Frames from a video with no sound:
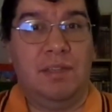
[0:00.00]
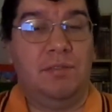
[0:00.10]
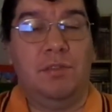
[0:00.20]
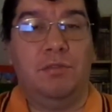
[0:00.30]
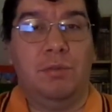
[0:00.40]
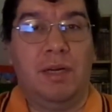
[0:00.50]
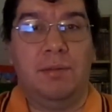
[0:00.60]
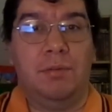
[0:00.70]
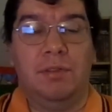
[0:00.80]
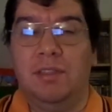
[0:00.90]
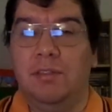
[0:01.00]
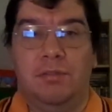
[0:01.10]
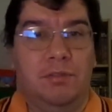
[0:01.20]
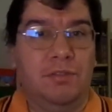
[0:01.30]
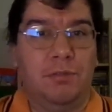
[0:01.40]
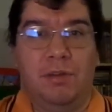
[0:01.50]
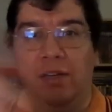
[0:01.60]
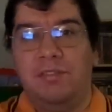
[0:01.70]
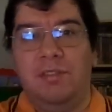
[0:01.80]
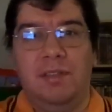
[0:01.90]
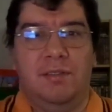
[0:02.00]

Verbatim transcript: as the driver, you know, just crashing